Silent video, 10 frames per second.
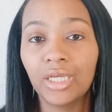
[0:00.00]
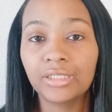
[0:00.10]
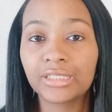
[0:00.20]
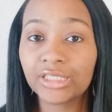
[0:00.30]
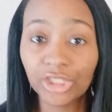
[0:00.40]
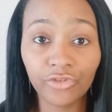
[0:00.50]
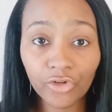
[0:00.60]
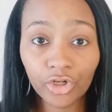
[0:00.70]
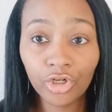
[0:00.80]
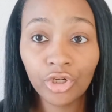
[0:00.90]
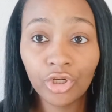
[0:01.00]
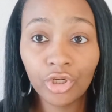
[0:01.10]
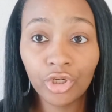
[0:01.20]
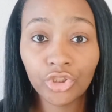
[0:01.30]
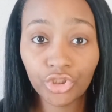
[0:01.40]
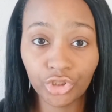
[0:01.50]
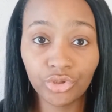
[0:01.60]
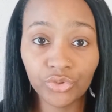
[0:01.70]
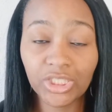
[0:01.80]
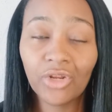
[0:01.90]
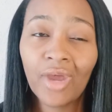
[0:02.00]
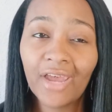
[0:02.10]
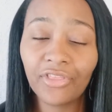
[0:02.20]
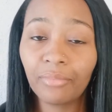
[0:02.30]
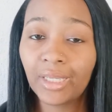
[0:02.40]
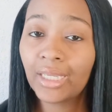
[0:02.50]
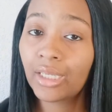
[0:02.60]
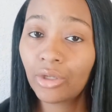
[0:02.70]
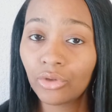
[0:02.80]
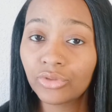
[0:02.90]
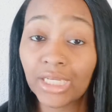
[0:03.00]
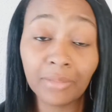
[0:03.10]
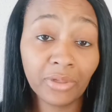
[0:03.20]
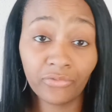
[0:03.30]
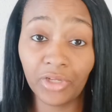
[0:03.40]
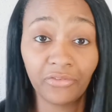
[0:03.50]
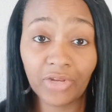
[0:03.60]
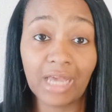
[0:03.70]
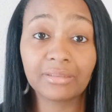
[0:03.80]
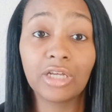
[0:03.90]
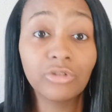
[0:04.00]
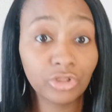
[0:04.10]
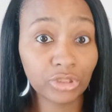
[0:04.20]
silver shoes They don't have to be heels they can be flip-flops as long as they're